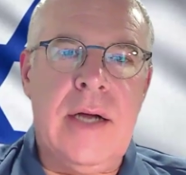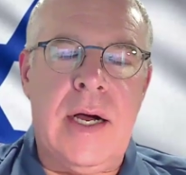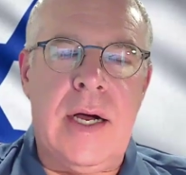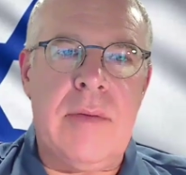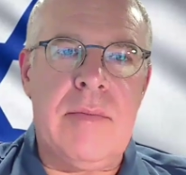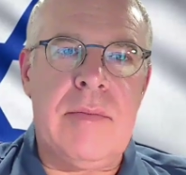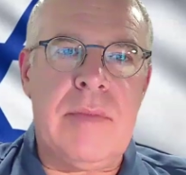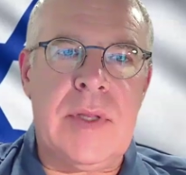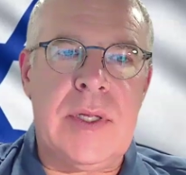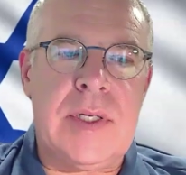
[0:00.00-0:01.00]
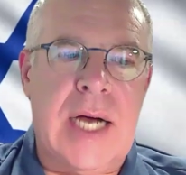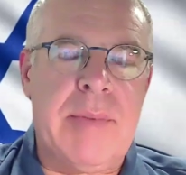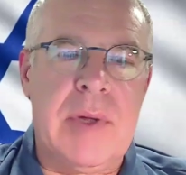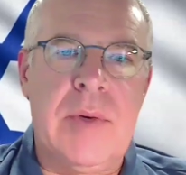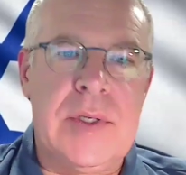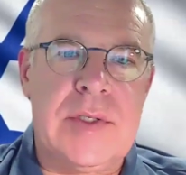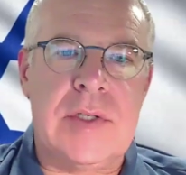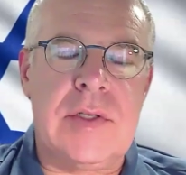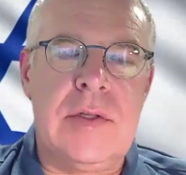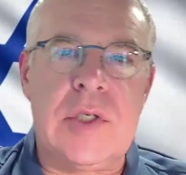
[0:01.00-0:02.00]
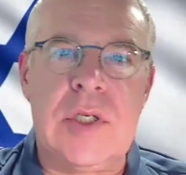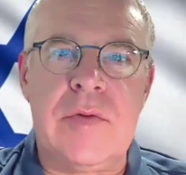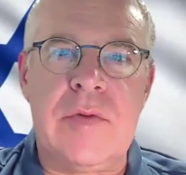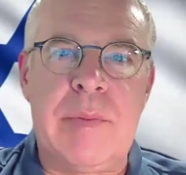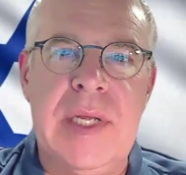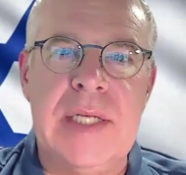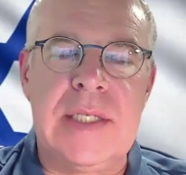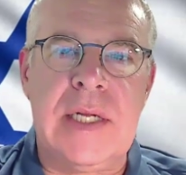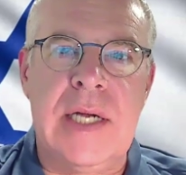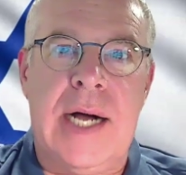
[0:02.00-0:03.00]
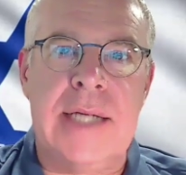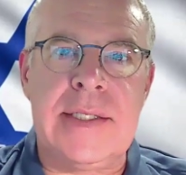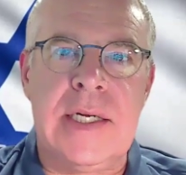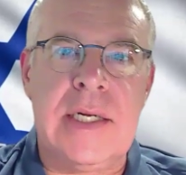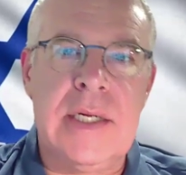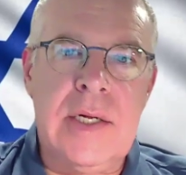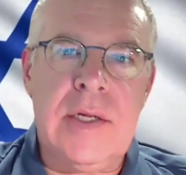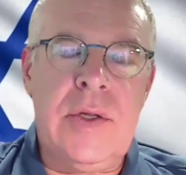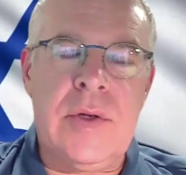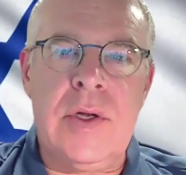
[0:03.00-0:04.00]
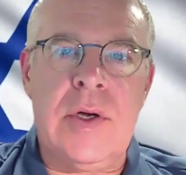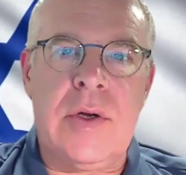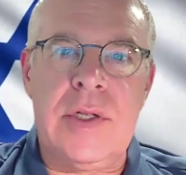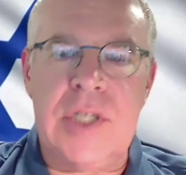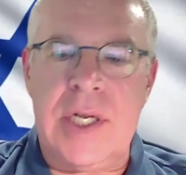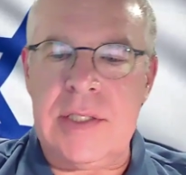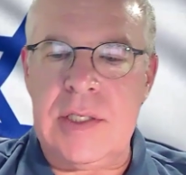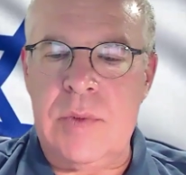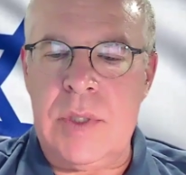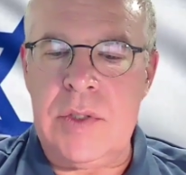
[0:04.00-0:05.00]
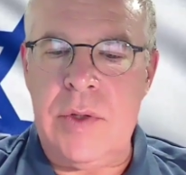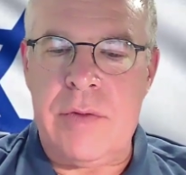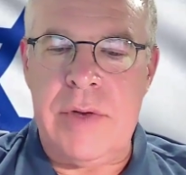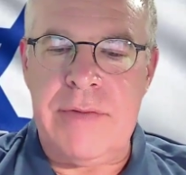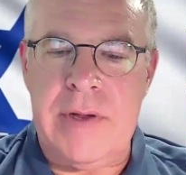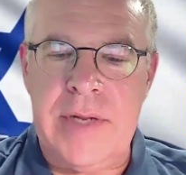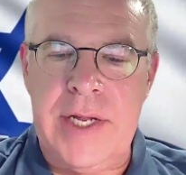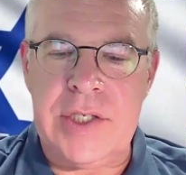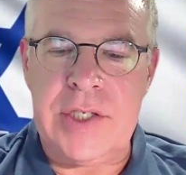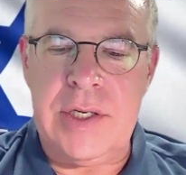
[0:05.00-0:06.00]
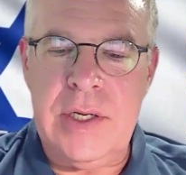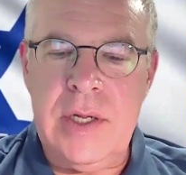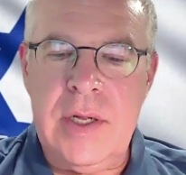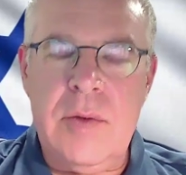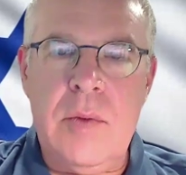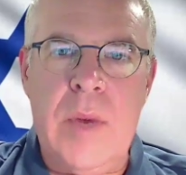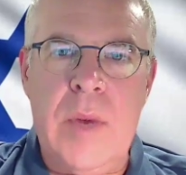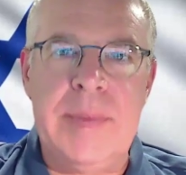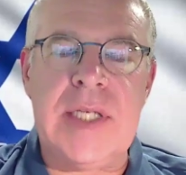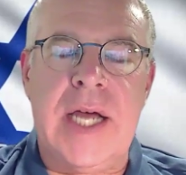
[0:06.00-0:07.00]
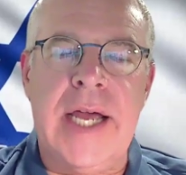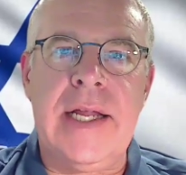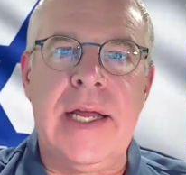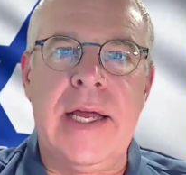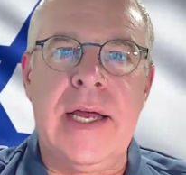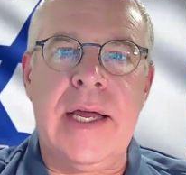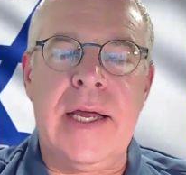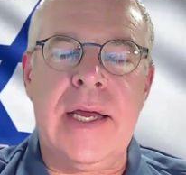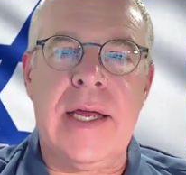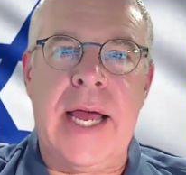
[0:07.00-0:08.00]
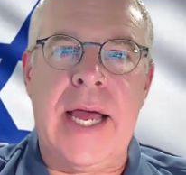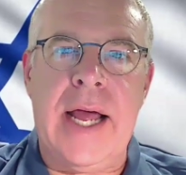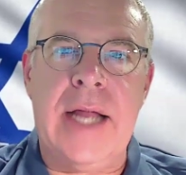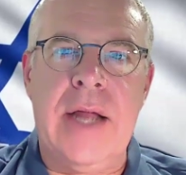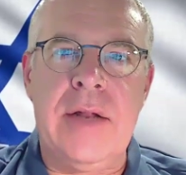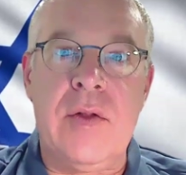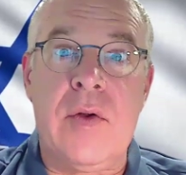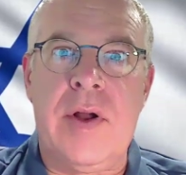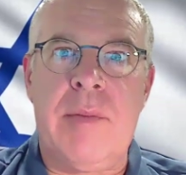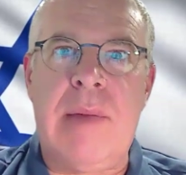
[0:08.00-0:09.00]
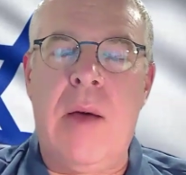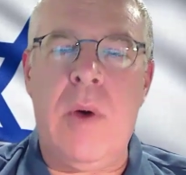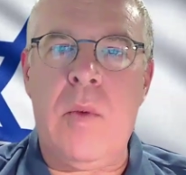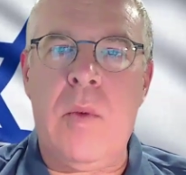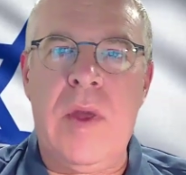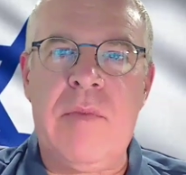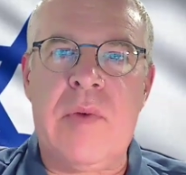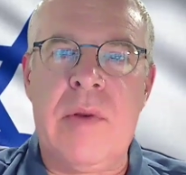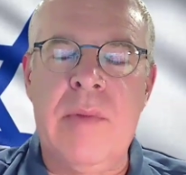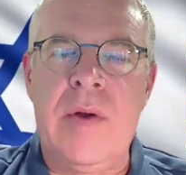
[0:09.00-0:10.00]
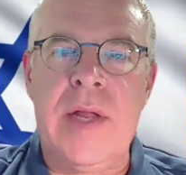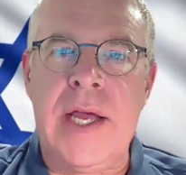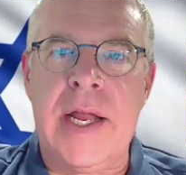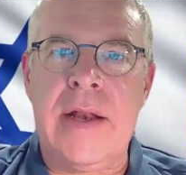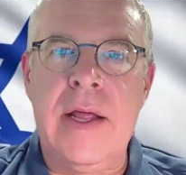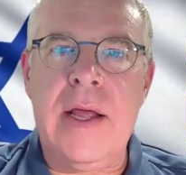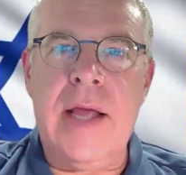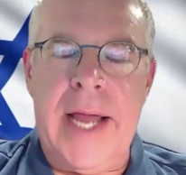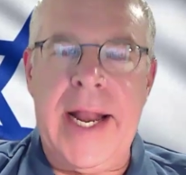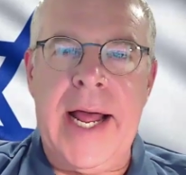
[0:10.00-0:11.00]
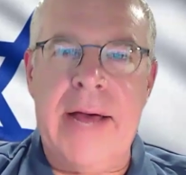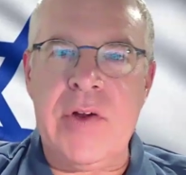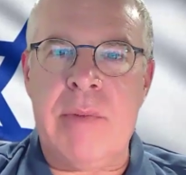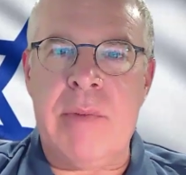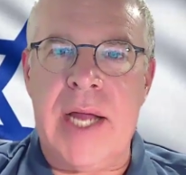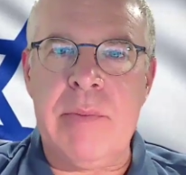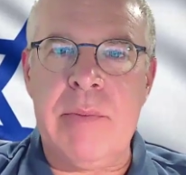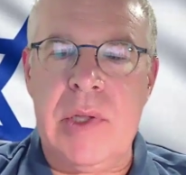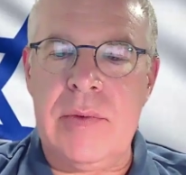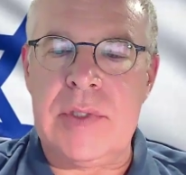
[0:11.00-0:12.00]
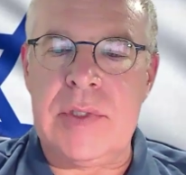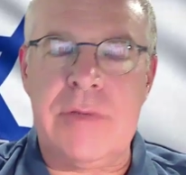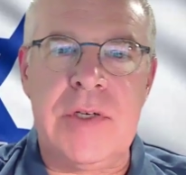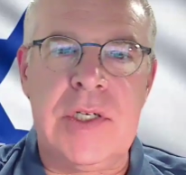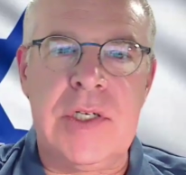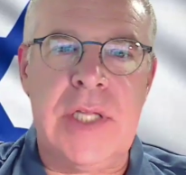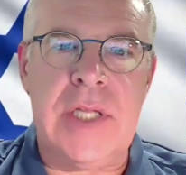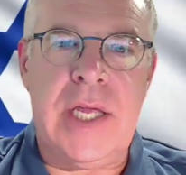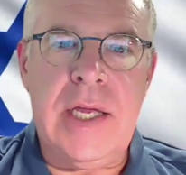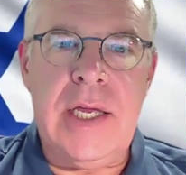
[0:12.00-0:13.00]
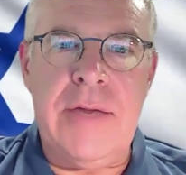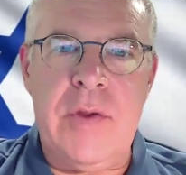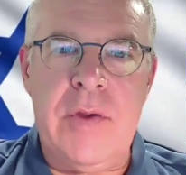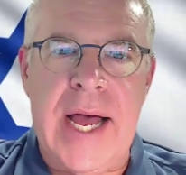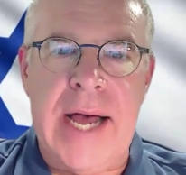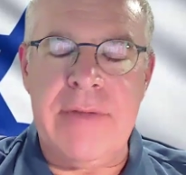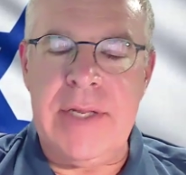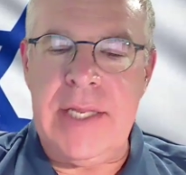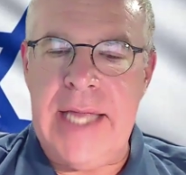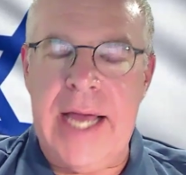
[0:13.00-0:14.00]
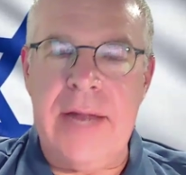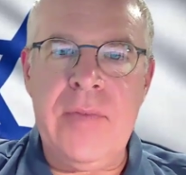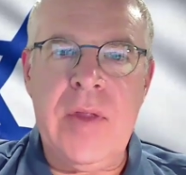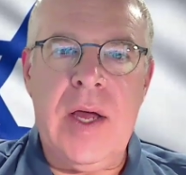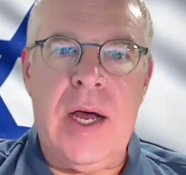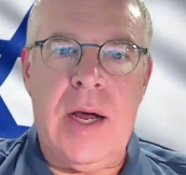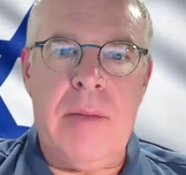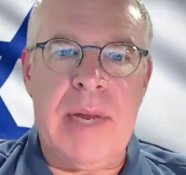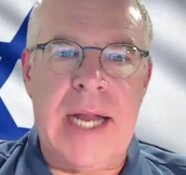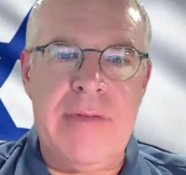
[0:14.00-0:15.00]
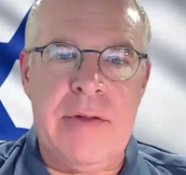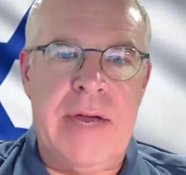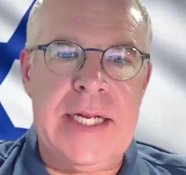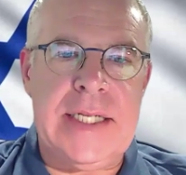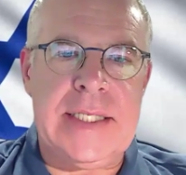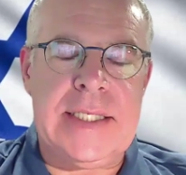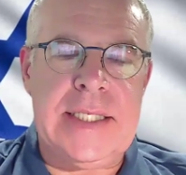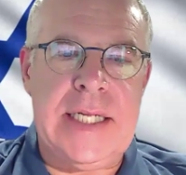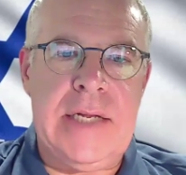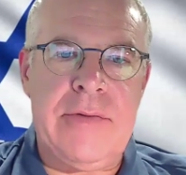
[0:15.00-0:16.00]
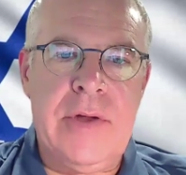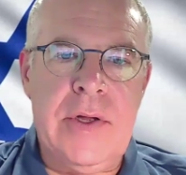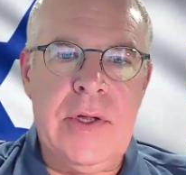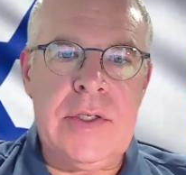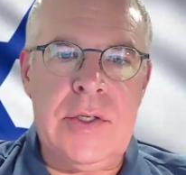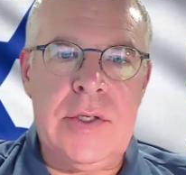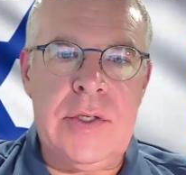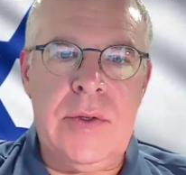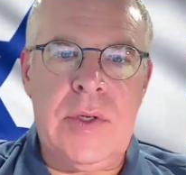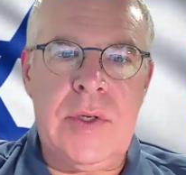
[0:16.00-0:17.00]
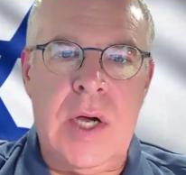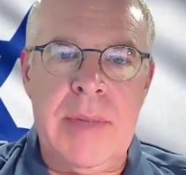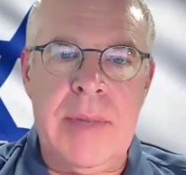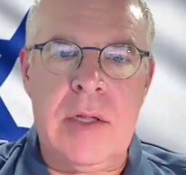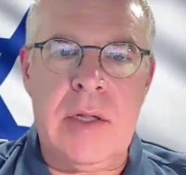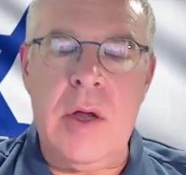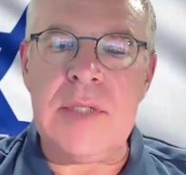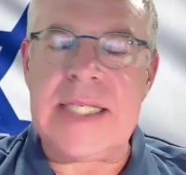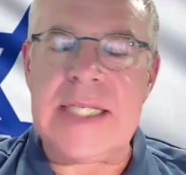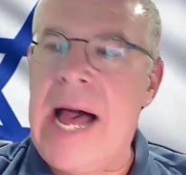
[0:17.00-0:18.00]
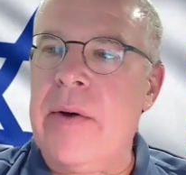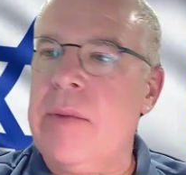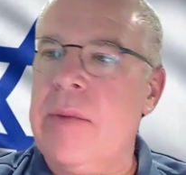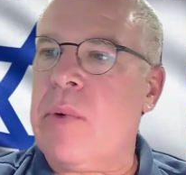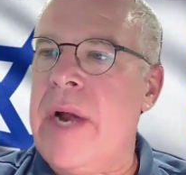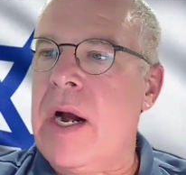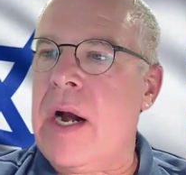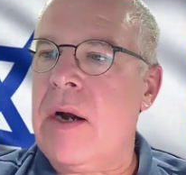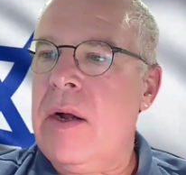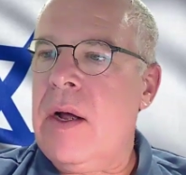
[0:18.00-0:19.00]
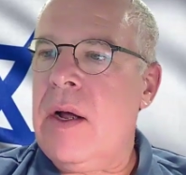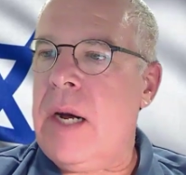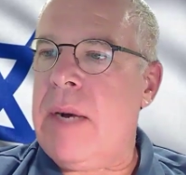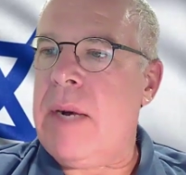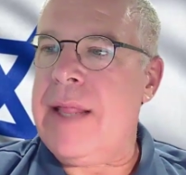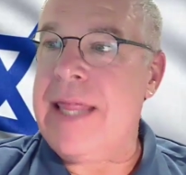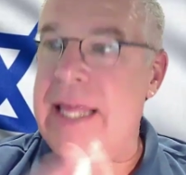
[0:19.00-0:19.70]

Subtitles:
The topic was the solution for peace in Gaza. You can go to the Genesis 123 Foundation website and learn about what we've been promoting and have your mind blown sufficiently if you haven't yet. But I've invited Steve to come and close us out in prayer on